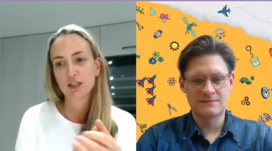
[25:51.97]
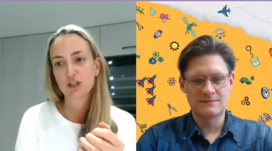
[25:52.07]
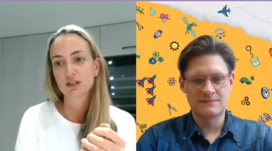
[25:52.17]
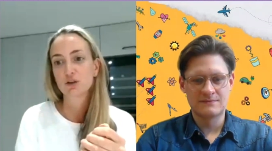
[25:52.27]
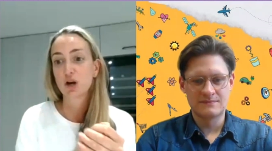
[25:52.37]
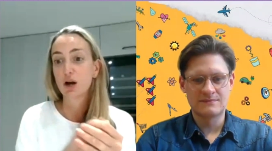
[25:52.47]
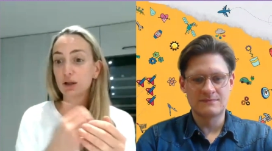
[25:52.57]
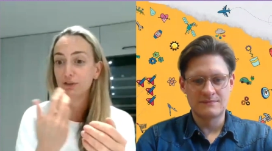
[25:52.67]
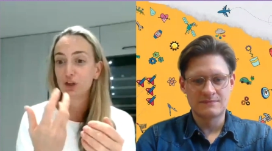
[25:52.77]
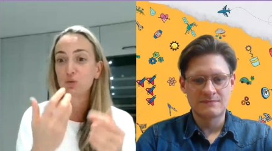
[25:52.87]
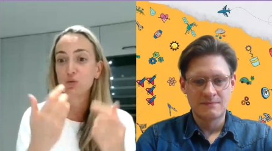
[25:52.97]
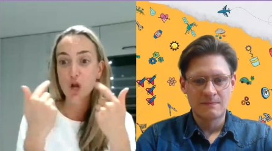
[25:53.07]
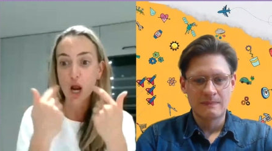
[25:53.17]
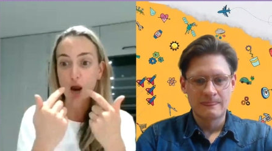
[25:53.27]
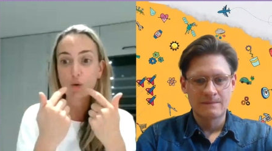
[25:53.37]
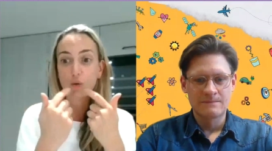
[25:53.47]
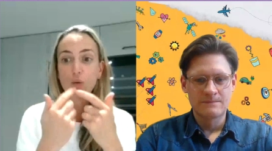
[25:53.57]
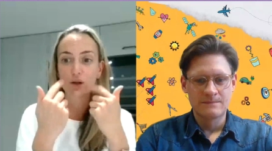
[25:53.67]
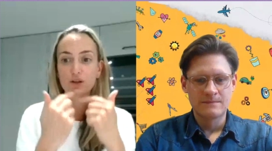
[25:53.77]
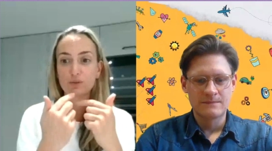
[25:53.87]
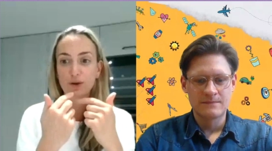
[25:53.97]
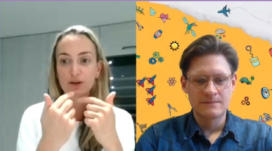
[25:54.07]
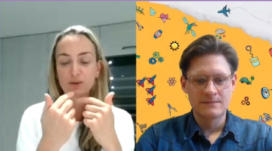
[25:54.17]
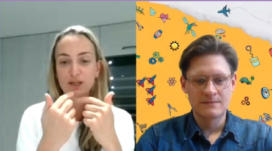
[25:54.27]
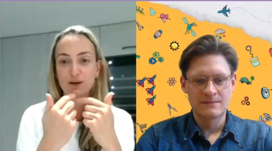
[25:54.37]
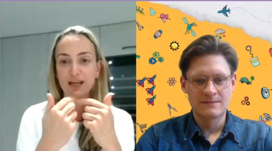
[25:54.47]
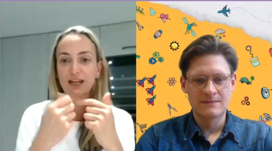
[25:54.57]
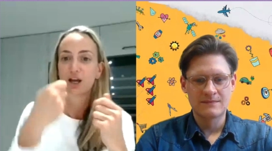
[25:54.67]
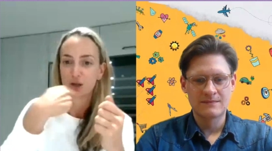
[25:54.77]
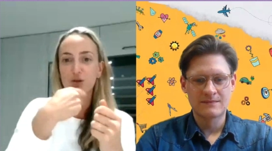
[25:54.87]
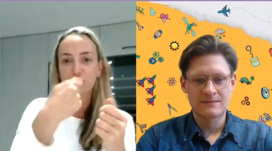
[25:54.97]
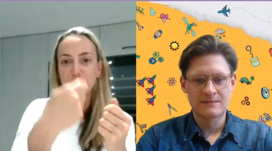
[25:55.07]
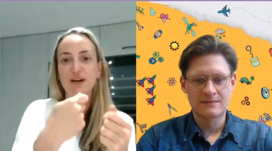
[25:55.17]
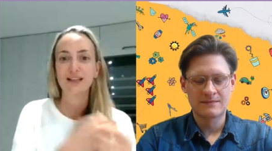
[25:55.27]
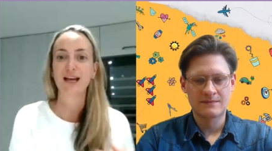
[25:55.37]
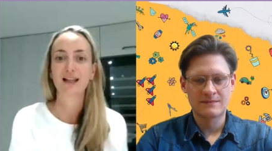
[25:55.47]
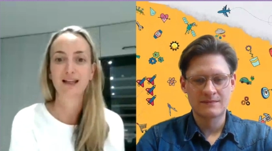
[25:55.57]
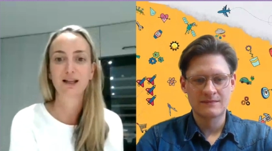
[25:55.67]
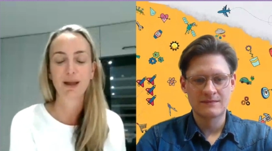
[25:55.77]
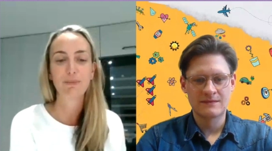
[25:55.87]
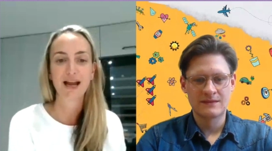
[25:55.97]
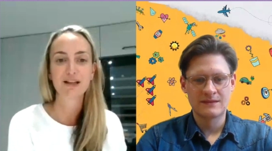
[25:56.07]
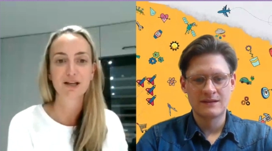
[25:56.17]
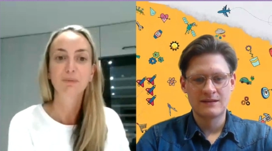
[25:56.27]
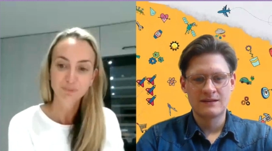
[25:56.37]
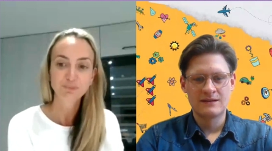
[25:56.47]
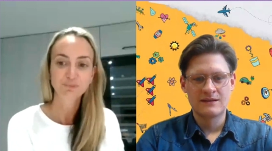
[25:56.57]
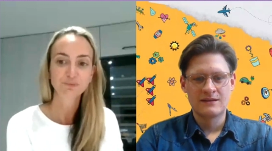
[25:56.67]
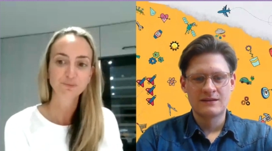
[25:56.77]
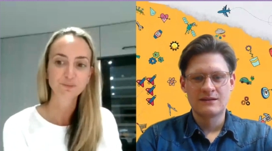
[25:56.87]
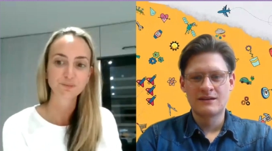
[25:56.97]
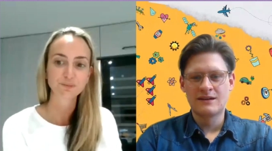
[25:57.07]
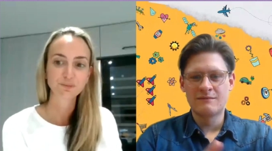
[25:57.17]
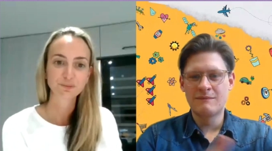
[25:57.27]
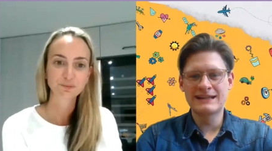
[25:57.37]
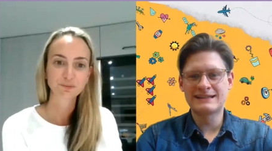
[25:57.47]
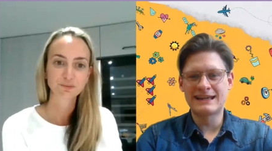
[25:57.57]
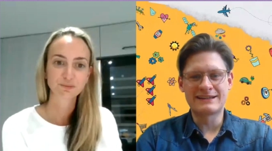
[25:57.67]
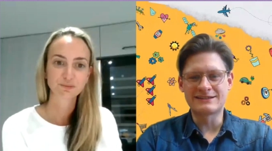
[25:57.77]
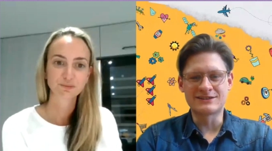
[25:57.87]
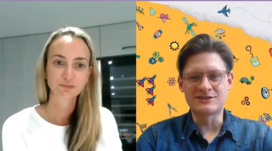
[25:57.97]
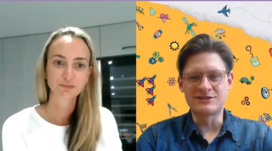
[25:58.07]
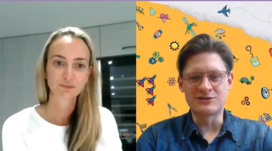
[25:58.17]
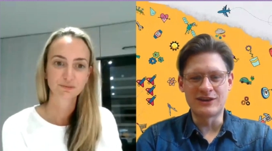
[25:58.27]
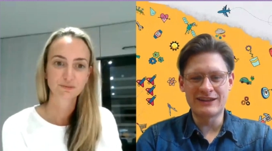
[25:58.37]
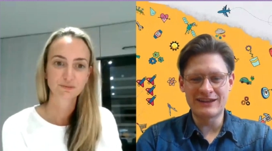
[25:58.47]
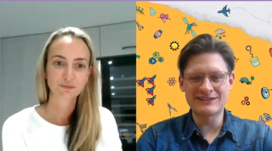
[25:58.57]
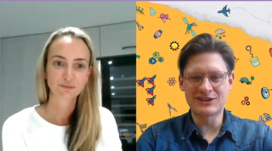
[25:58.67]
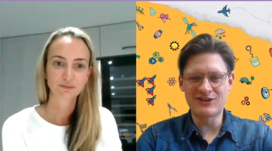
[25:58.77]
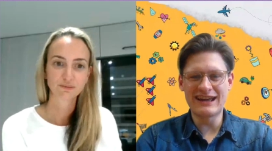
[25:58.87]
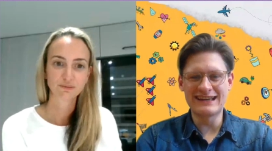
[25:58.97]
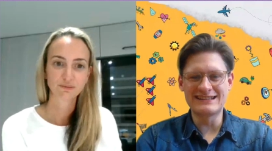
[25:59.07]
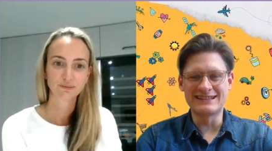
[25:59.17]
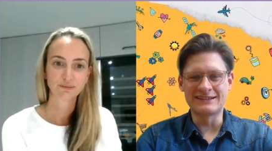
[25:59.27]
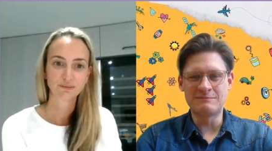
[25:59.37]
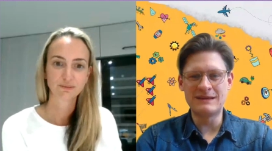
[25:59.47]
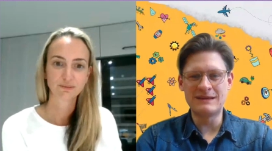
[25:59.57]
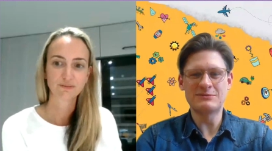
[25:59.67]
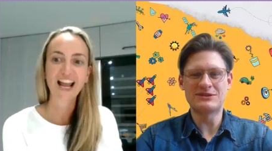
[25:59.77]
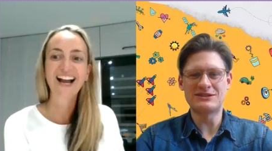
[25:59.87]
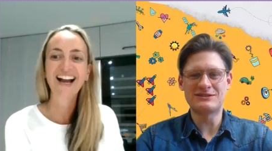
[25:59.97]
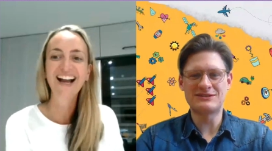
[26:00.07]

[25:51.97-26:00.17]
Speaker 1: knowledge is control if you know what you're supposed to be doing you do it at that little bit better
Speaker 2: my dentist doesn't do that that's a great idea being able to